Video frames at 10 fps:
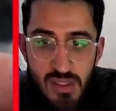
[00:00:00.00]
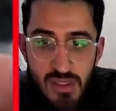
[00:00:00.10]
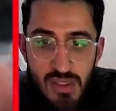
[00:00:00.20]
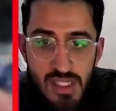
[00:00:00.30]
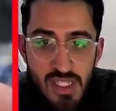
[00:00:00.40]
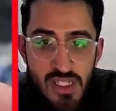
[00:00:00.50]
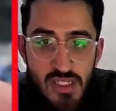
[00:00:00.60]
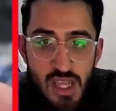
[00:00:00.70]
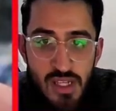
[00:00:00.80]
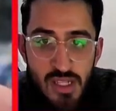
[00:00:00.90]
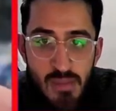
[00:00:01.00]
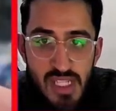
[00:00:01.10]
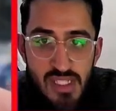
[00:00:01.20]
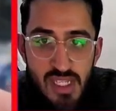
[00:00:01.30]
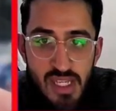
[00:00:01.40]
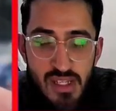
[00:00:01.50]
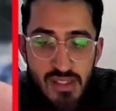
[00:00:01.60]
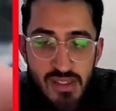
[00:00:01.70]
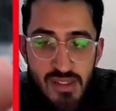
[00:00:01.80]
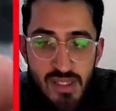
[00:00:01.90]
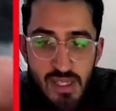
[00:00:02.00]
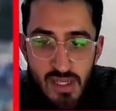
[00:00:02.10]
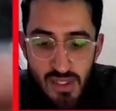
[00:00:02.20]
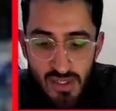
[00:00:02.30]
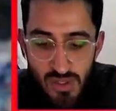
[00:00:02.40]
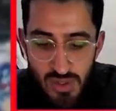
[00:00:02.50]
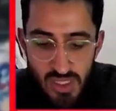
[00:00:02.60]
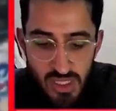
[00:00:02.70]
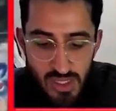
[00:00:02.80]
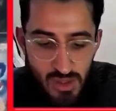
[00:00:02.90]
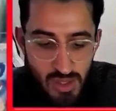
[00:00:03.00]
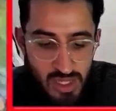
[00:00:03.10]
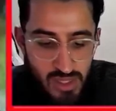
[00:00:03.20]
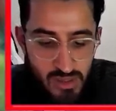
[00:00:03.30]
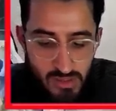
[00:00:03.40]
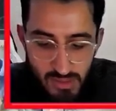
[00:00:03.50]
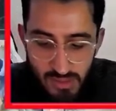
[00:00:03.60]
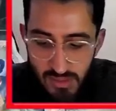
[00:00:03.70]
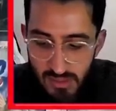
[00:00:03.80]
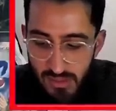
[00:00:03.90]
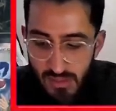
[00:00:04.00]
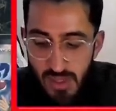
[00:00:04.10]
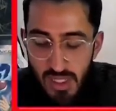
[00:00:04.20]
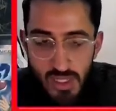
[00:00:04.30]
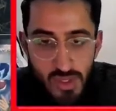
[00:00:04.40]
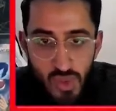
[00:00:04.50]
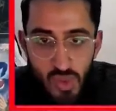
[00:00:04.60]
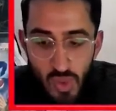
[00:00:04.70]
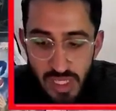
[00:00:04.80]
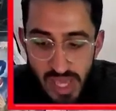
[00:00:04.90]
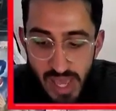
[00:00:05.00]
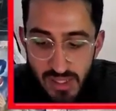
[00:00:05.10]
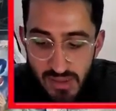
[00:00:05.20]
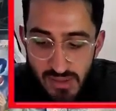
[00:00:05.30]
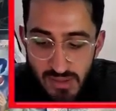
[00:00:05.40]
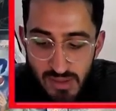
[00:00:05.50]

This is just like the basic E X, so this is not like the cool E X.